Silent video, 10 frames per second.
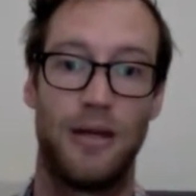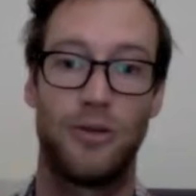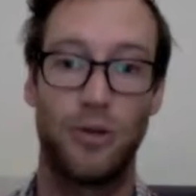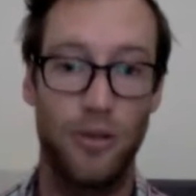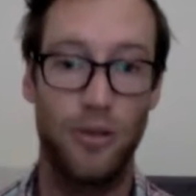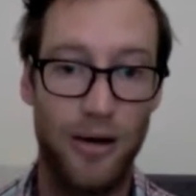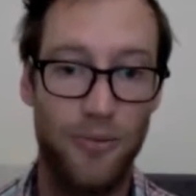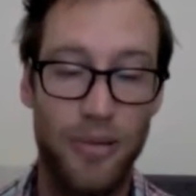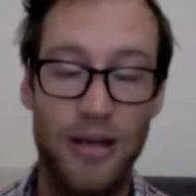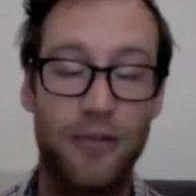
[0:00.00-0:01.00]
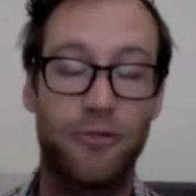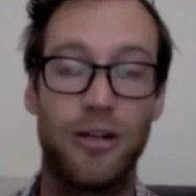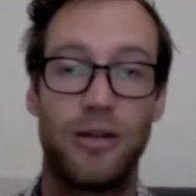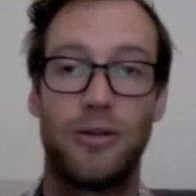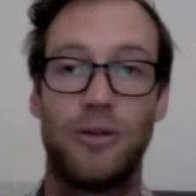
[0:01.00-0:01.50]
It's all about being
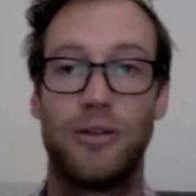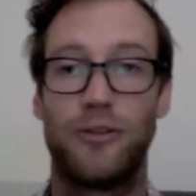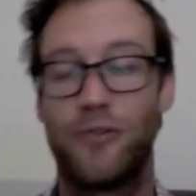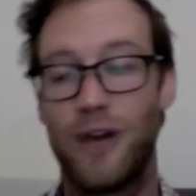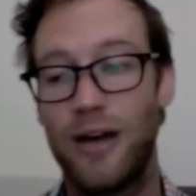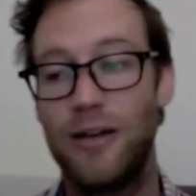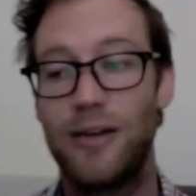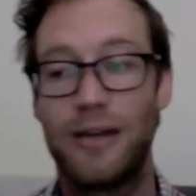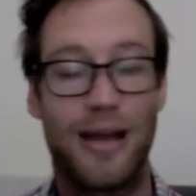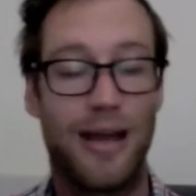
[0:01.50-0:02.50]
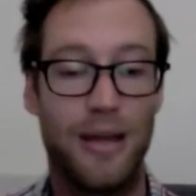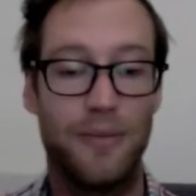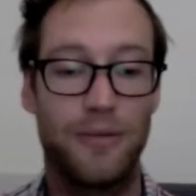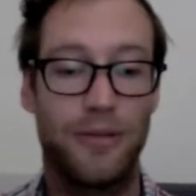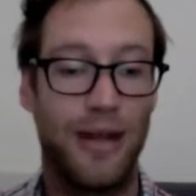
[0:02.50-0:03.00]
real. The fun and the
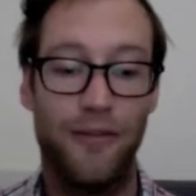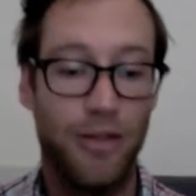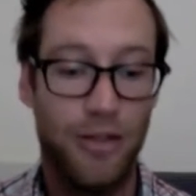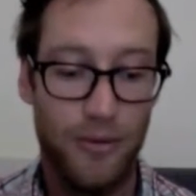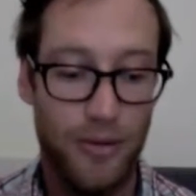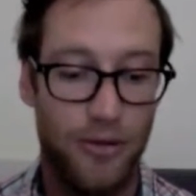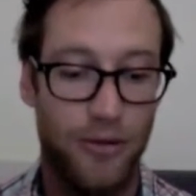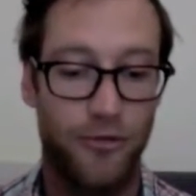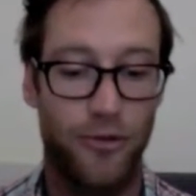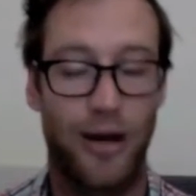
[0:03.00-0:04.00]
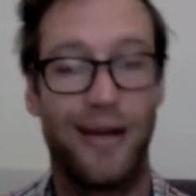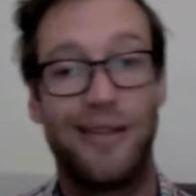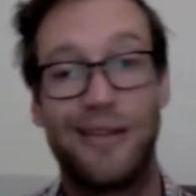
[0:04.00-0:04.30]
games and everything we do on Friday,